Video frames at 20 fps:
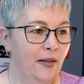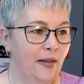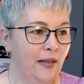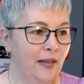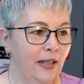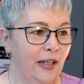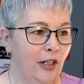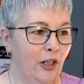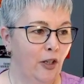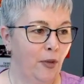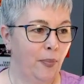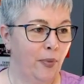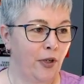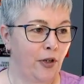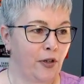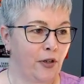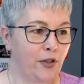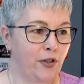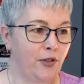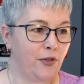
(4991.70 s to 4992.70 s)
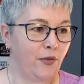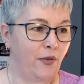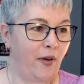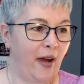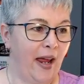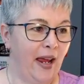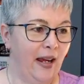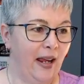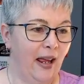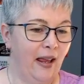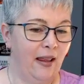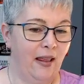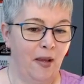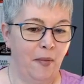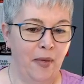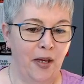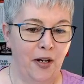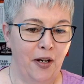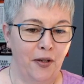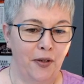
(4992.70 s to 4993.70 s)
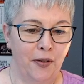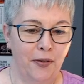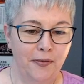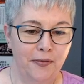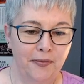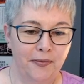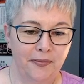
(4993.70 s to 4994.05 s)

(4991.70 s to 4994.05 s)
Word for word: little burst right in the middle.